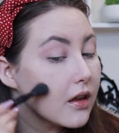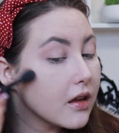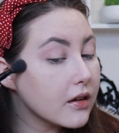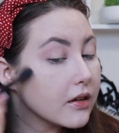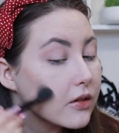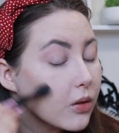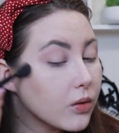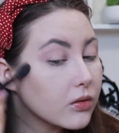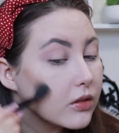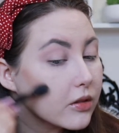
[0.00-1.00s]
And I
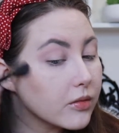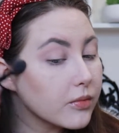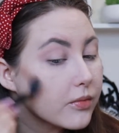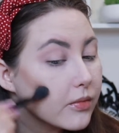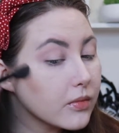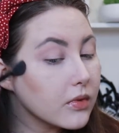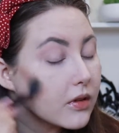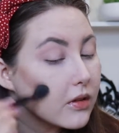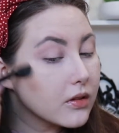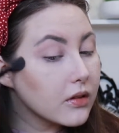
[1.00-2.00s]
told him
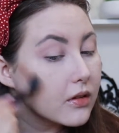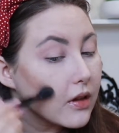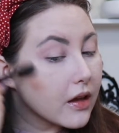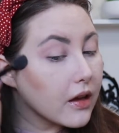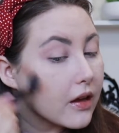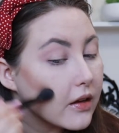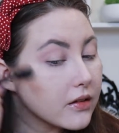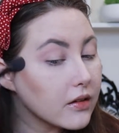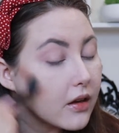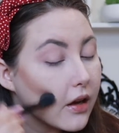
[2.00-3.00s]

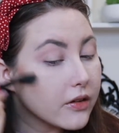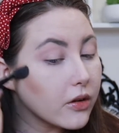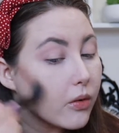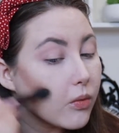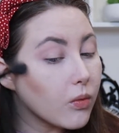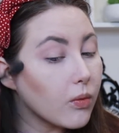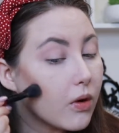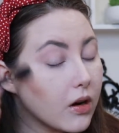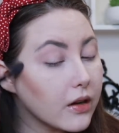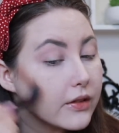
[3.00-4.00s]
that I don't
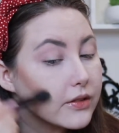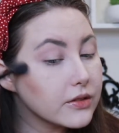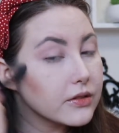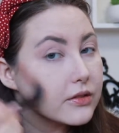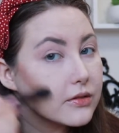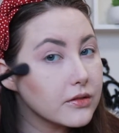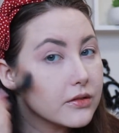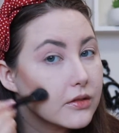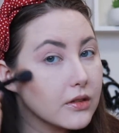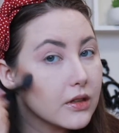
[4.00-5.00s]
want
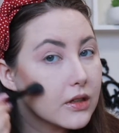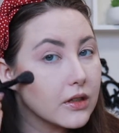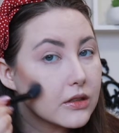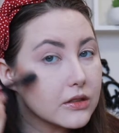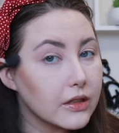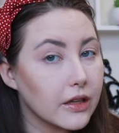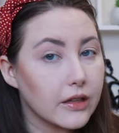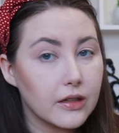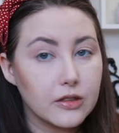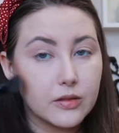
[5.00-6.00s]
to get